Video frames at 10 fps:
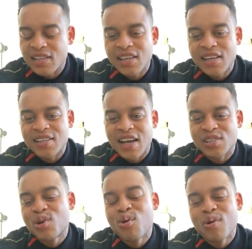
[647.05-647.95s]
think it's
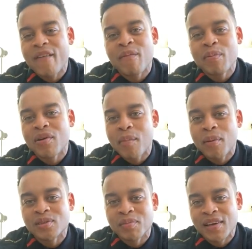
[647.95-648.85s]
cool whenever people come
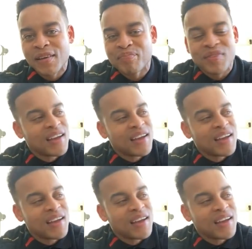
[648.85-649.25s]
up to me.